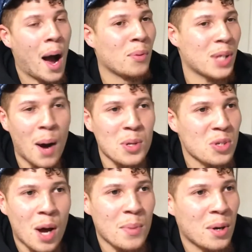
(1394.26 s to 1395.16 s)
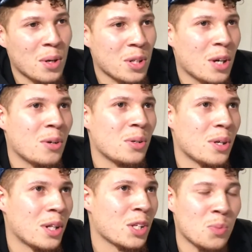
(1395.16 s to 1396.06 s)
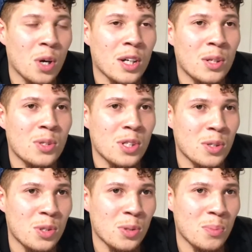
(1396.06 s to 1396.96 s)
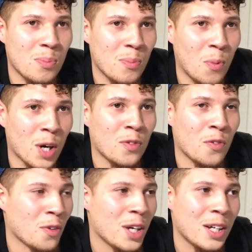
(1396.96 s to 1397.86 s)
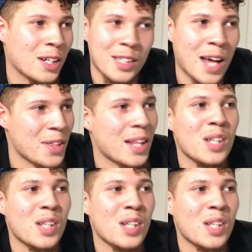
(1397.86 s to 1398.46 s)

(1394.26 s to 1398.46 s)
wasn't trying to be on no, yo, let's work, and you should work for free. Because I think